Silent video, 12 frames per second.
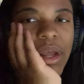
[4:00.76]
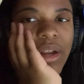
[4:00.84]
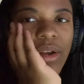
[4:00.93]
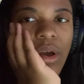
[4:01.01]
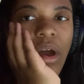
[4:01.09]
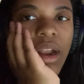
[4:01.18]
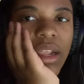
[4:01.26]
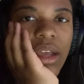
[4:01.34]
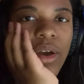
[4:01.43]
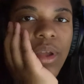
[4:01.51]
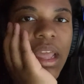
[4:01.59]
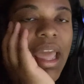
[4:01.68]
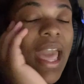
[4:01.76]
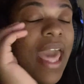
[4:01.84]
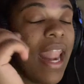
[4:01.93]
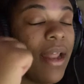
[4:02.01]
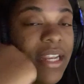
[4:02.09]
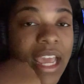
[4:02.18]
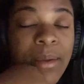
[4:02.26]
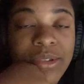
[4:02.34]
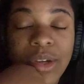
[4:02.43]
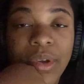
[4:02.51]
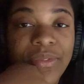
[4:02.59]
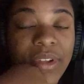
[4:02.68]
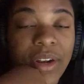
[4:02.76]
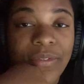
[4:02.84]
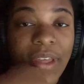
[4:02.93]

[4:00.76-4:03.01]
without no audio. And I damn sure wouldn't have been